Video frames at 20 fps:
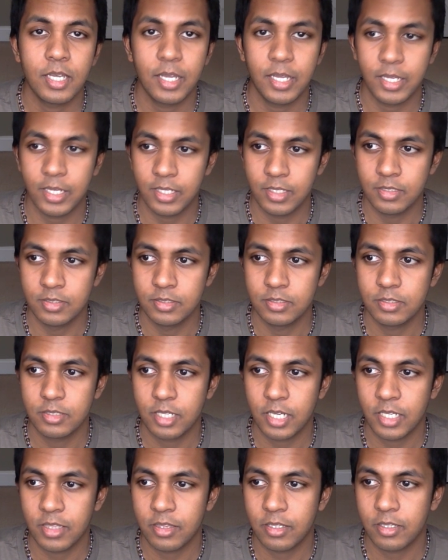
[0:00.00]
And
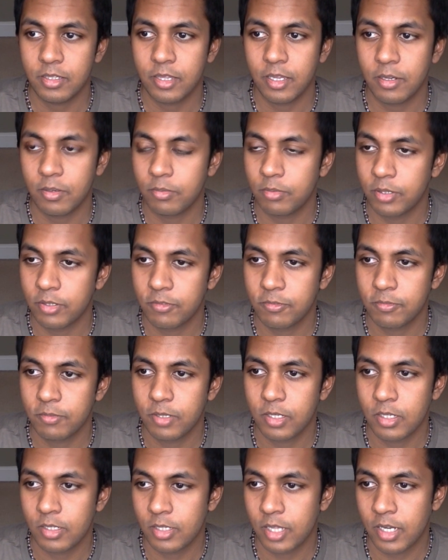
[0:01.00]
I think that
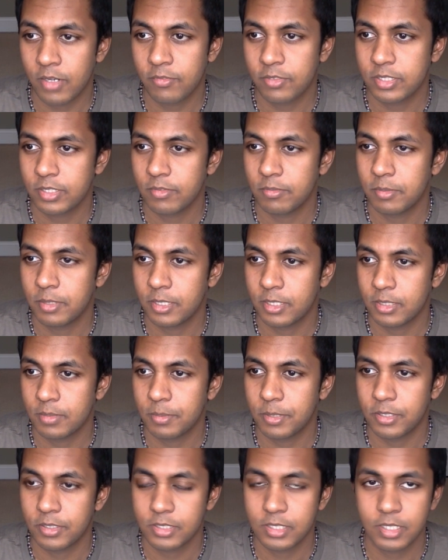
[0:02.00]
a lot of us have been
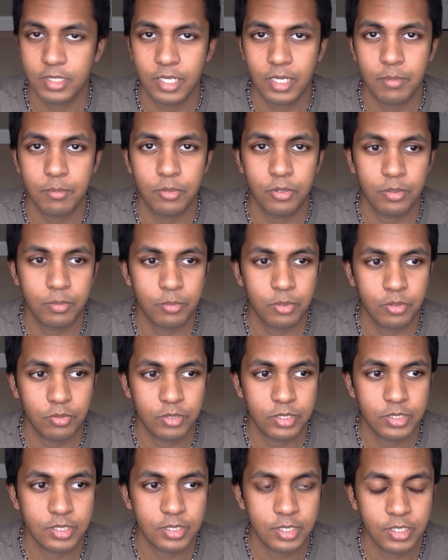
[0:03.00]
experiencing that more and more
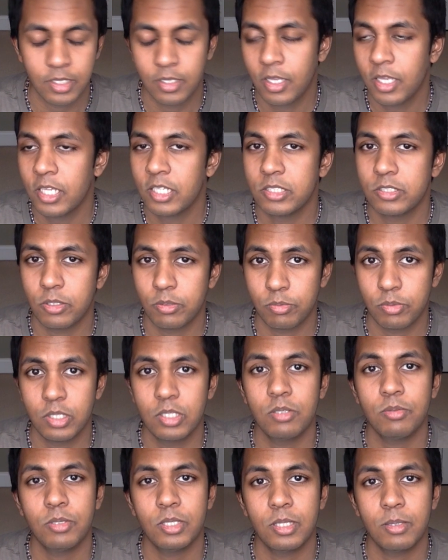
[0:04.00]
recently. So
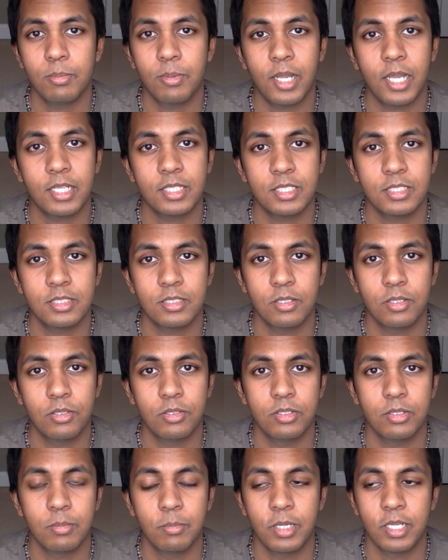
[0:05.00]
really, really practice and
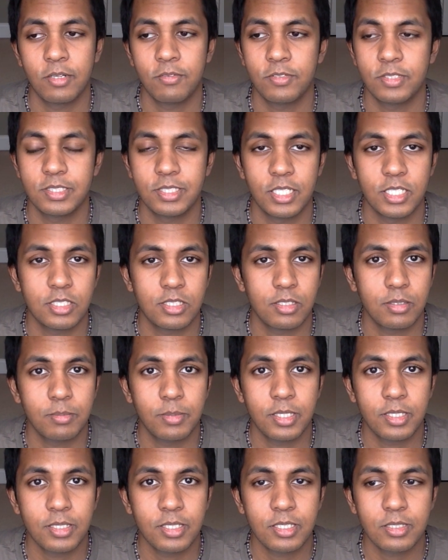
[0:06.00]
hone your manifestation
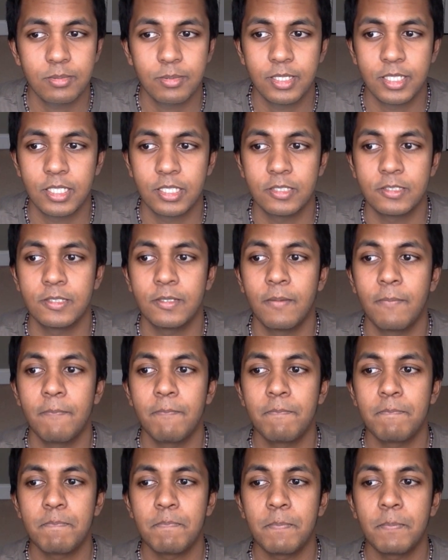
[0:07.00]
abilities because
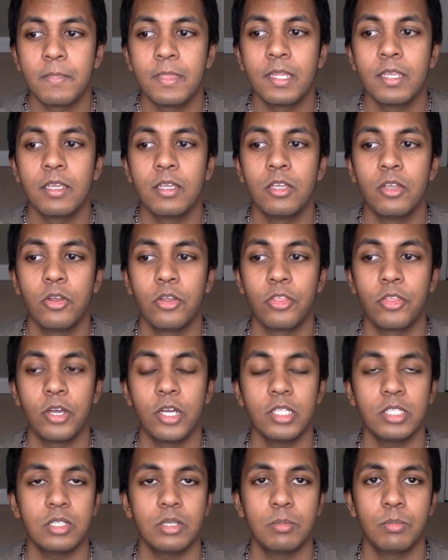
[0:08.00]
your
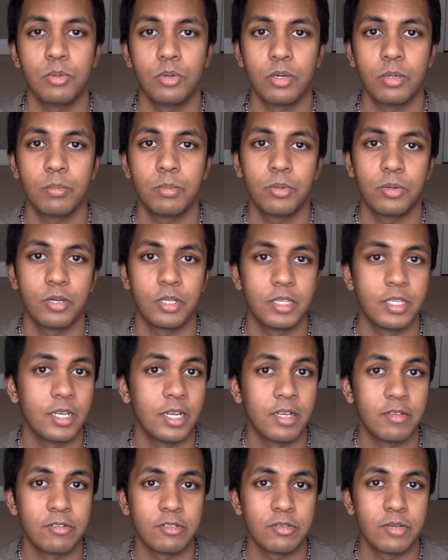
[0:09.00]
thoughts are more important
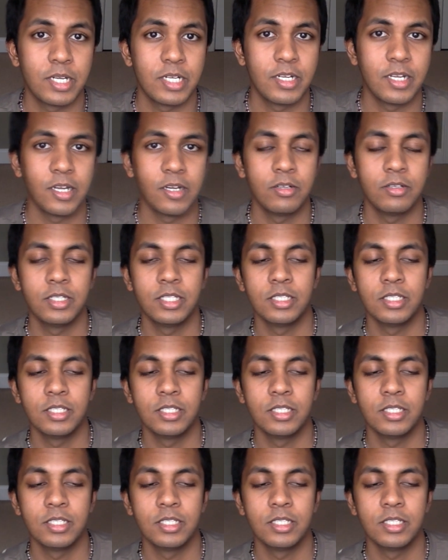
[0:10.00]
than ever right now.